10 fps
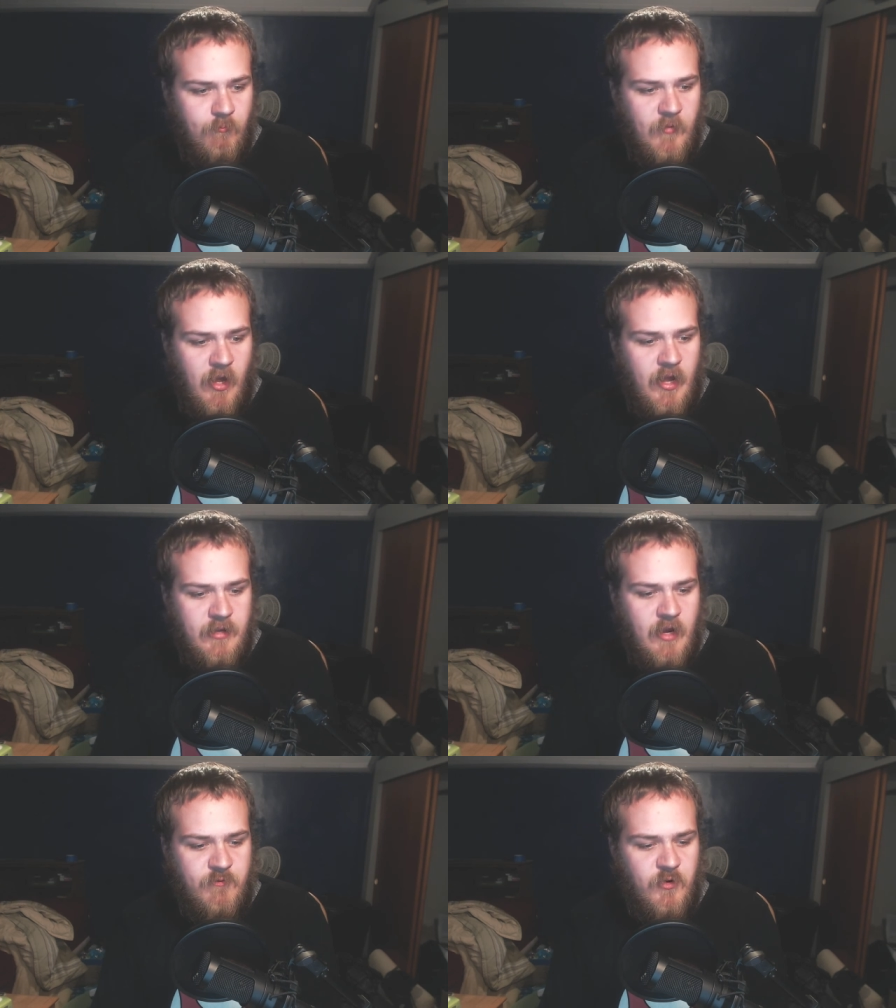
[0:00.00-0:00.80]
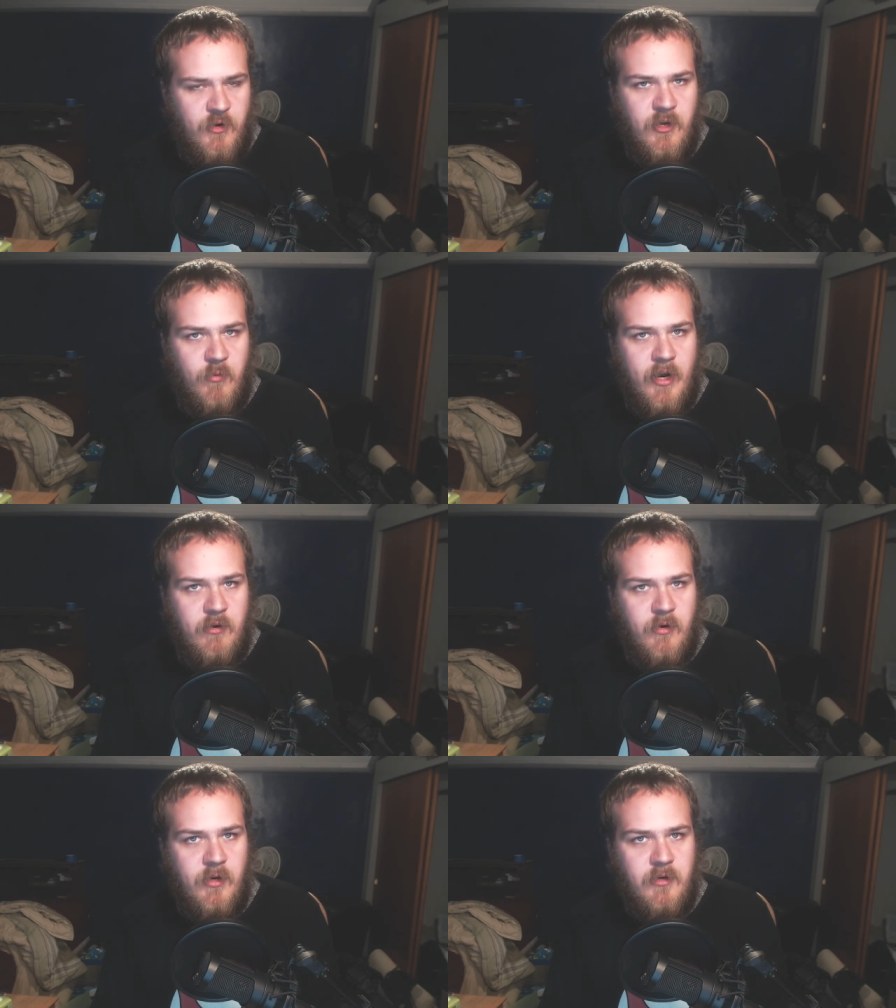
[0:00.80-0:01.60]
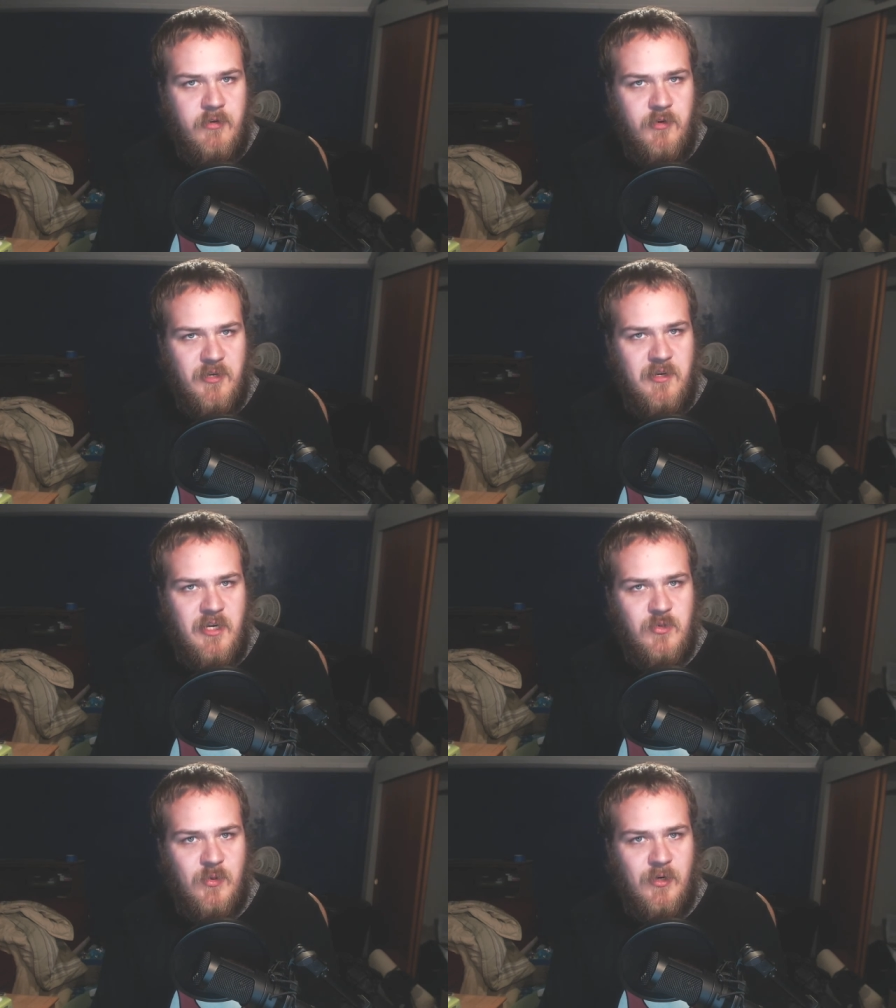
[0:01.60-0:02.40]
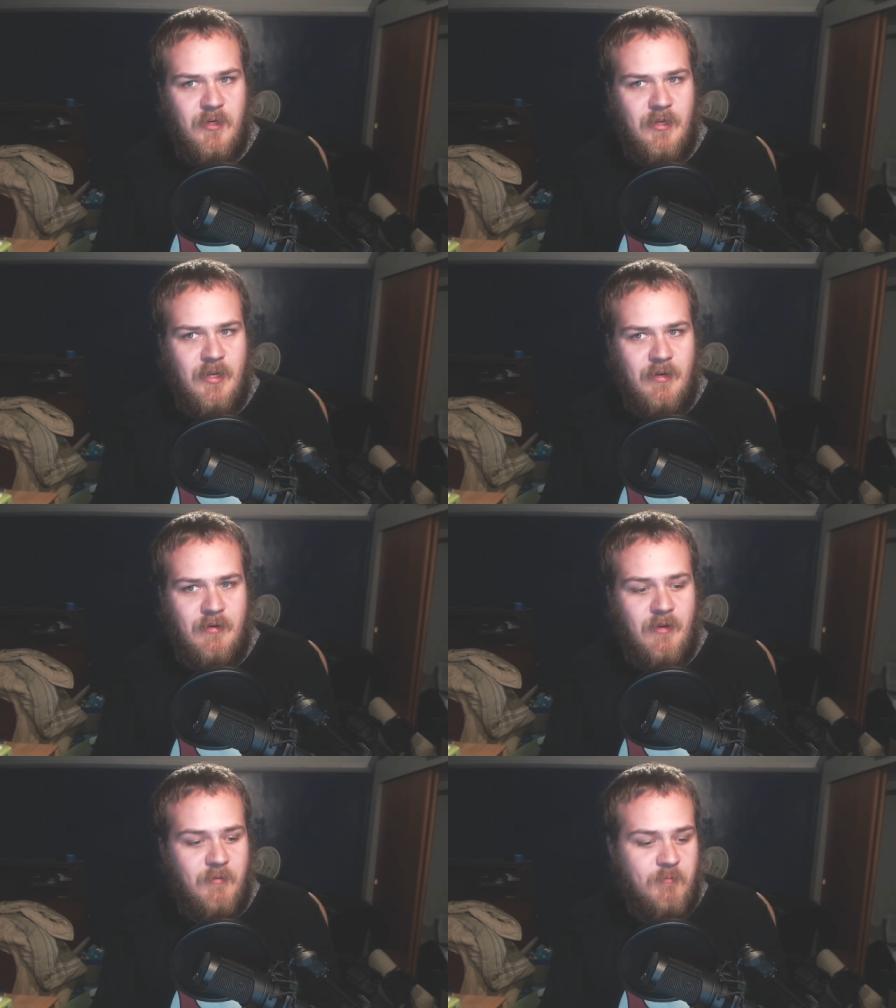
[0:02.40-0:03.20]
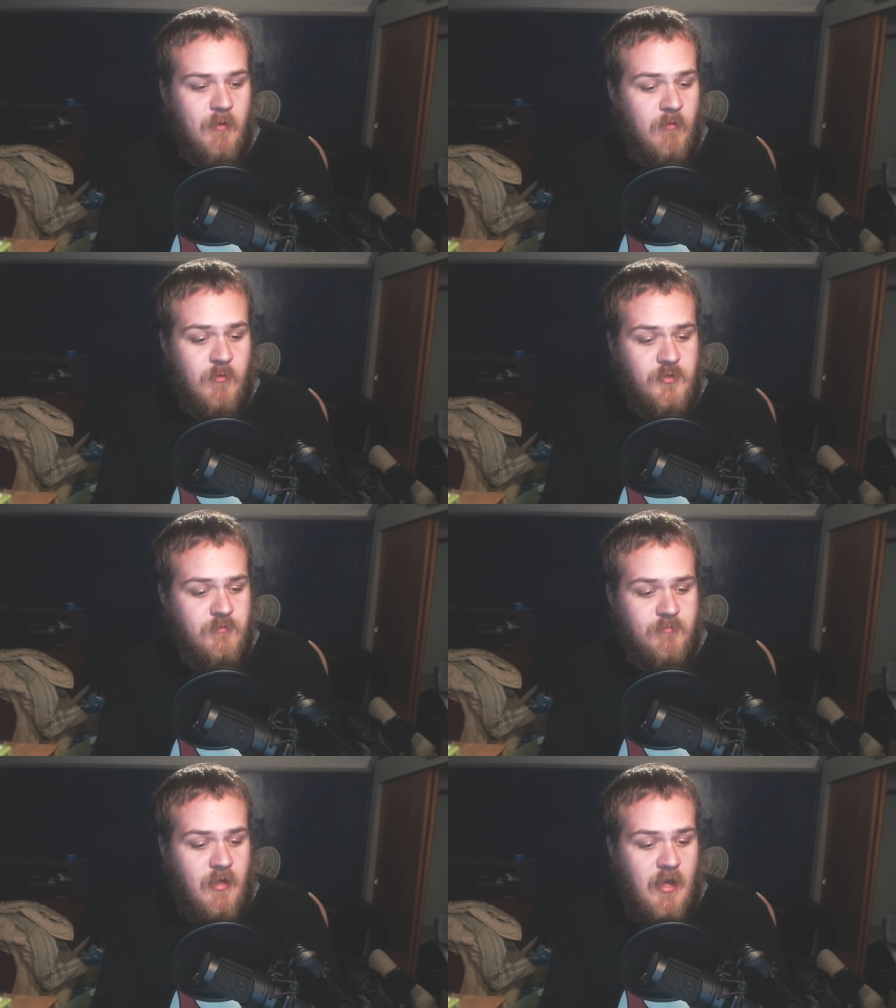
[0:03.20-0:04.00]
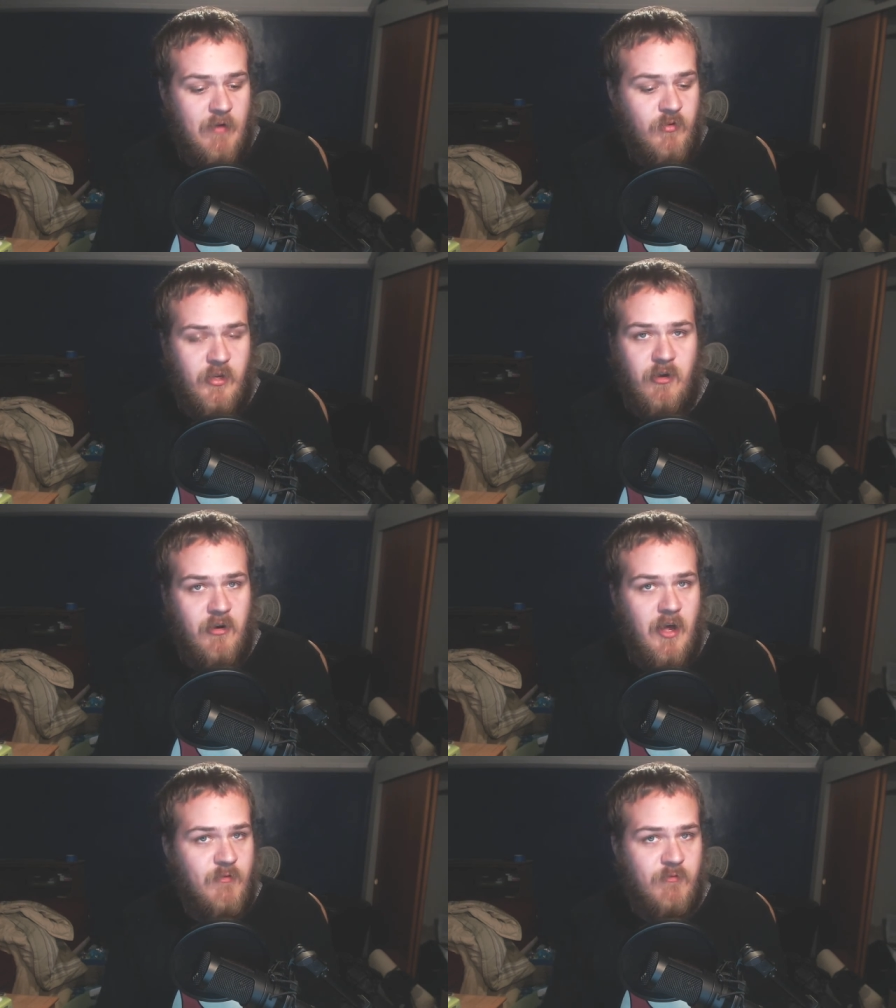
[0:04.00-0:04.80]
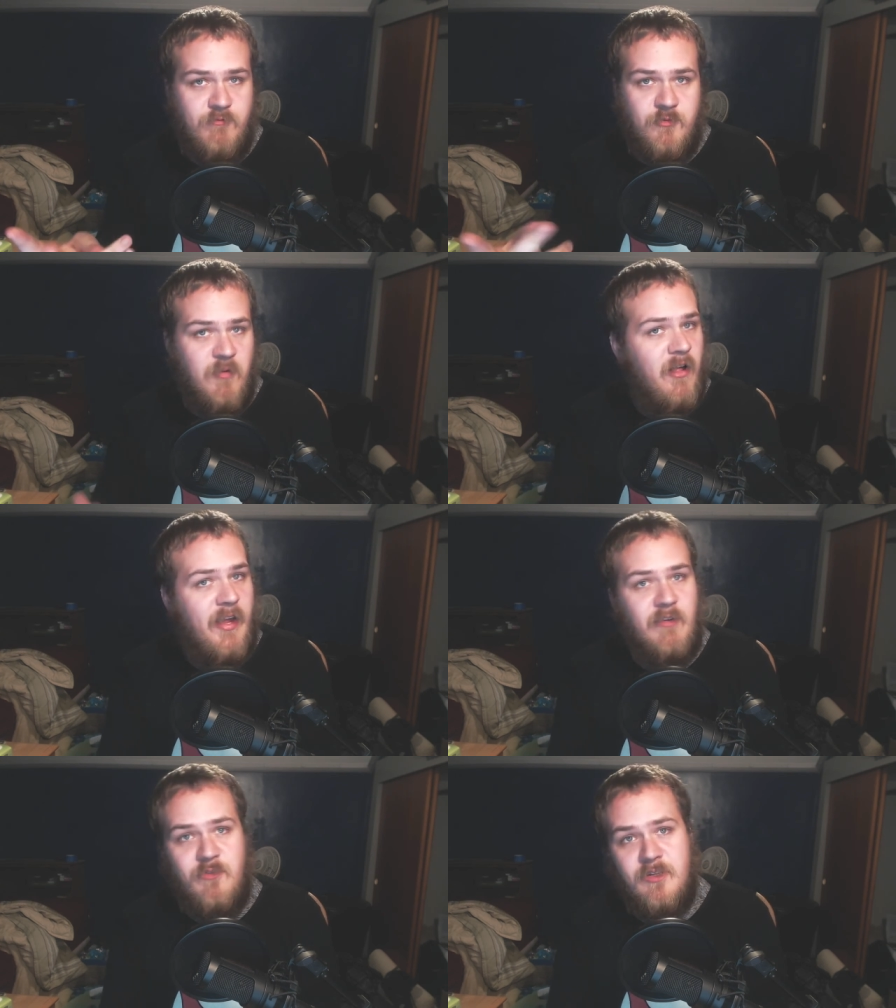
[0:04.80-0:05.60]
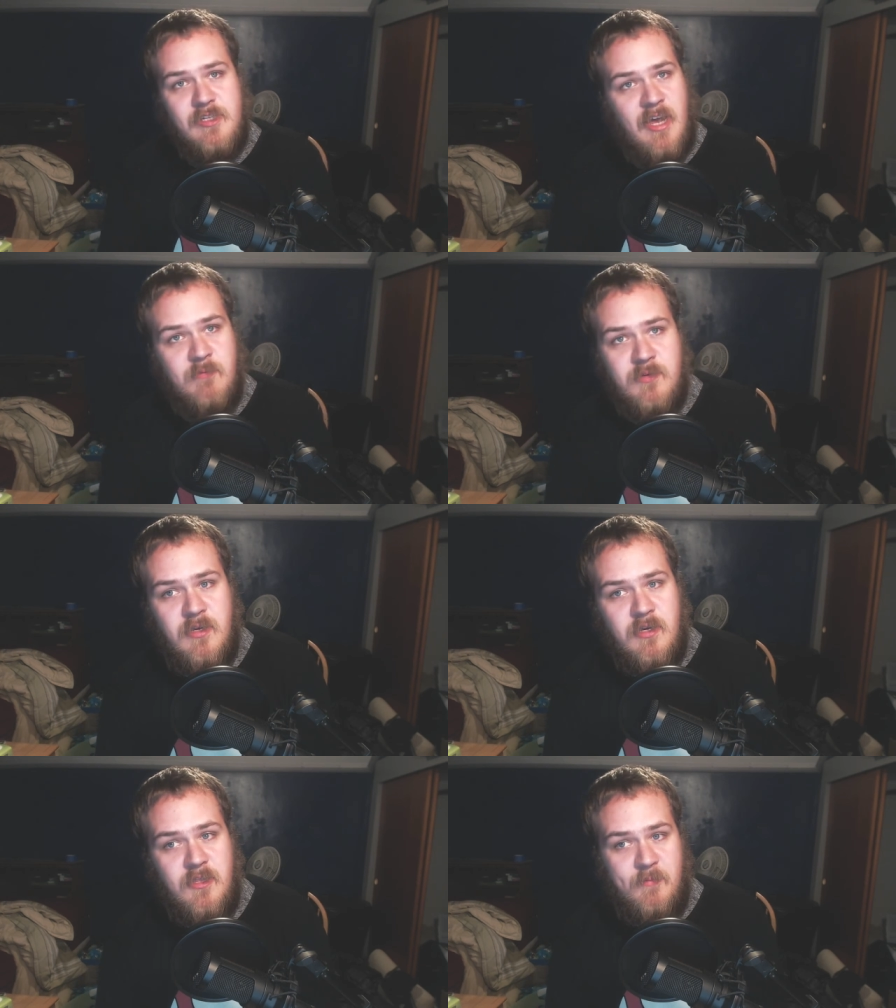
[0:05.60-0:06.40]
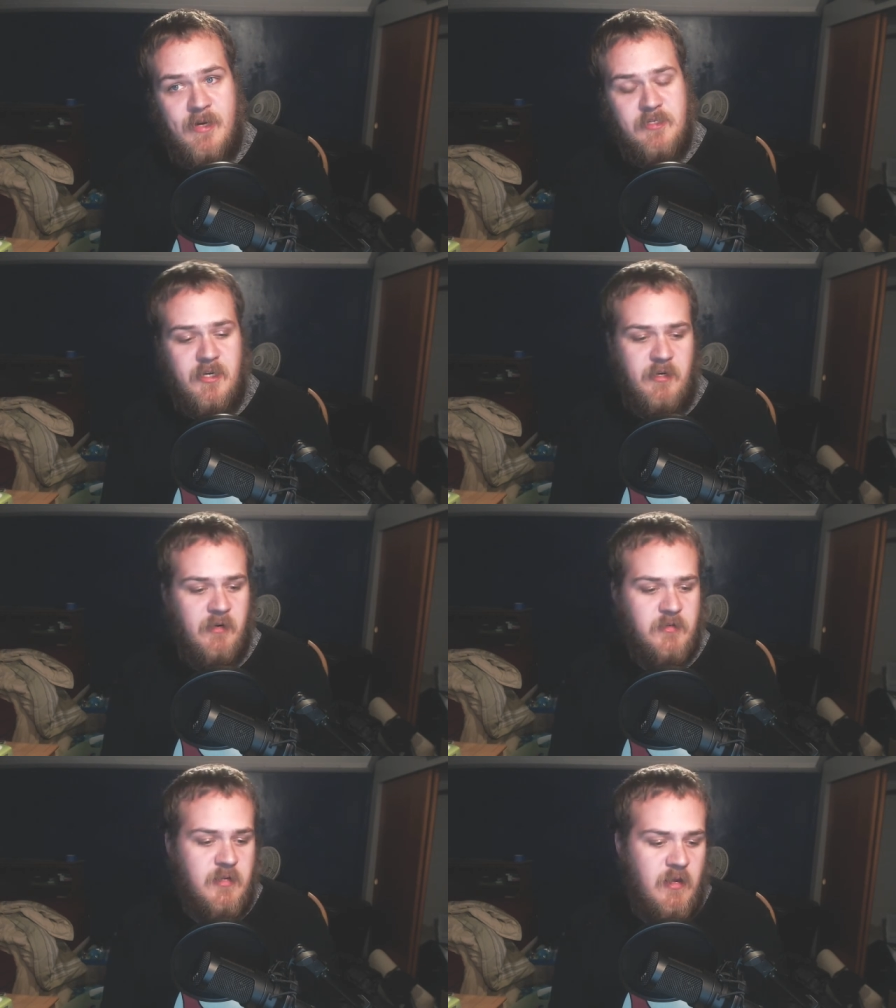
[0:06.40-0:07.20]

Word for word: I I feel good when I do a good good day's work, and uh, I'm almost I've only called off a small handful of times in the past 10 years.